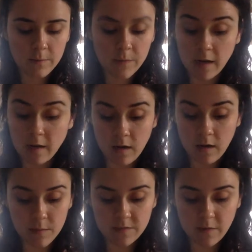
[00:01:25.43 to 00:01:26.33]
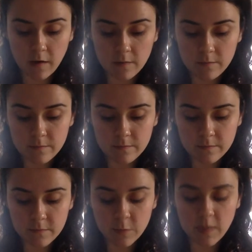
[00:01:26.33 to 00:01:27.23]
I'd come this far.
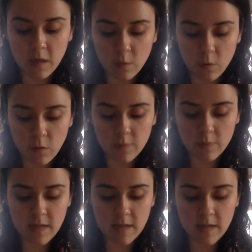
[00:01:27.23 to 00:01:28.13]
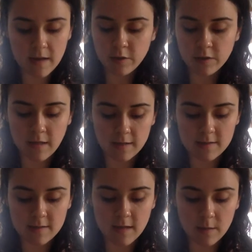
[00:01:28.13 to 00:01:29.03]
No matter what was ahead, I could not
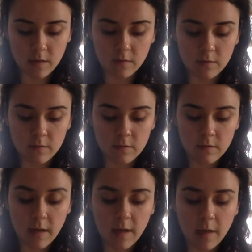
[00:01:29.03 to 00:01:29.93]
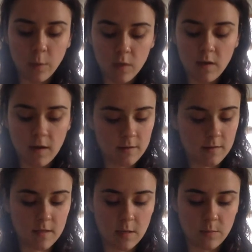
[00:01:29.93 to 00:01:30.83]
stop now. I would not
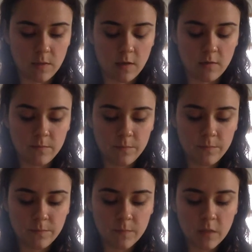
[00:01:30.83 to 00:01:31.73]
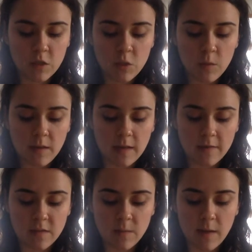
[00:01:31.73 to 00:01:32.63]
stop now. Too many
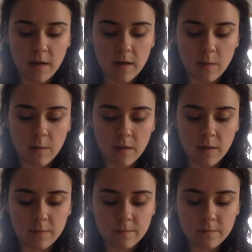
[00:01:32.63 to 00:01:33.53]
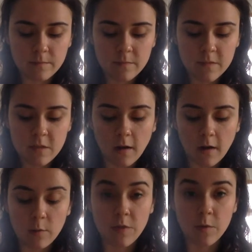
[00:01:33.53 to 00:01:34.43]
lives depended on me,
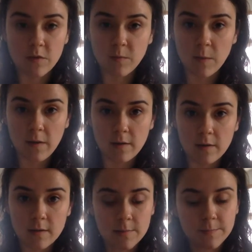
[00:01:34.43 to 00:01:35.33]
starting with those of my parents.